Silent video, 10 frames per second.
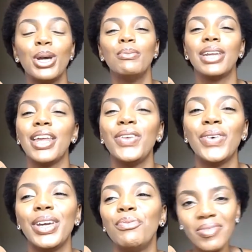But
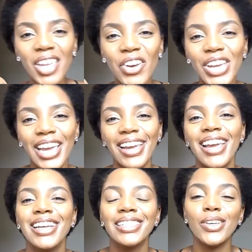anyway, okay,
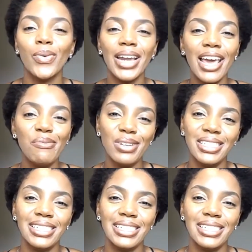so what happens